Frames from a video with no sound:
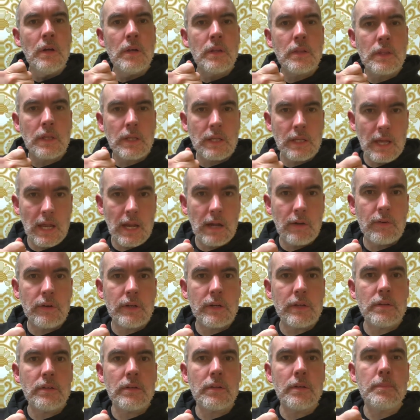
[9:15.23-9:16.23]
the
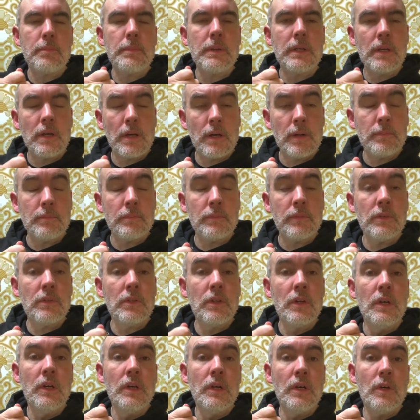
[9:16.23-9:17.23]
character becomes
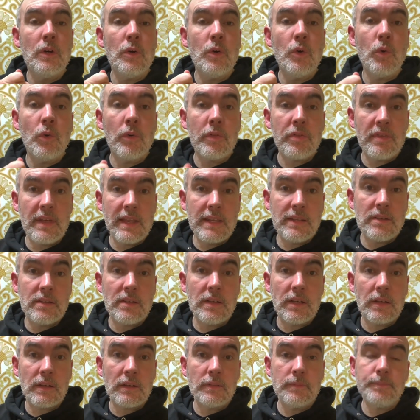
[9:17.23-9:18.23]

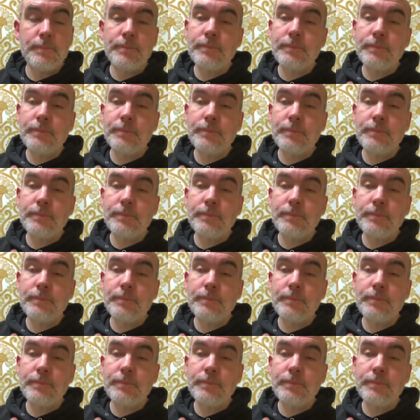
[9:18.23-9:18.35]
authentic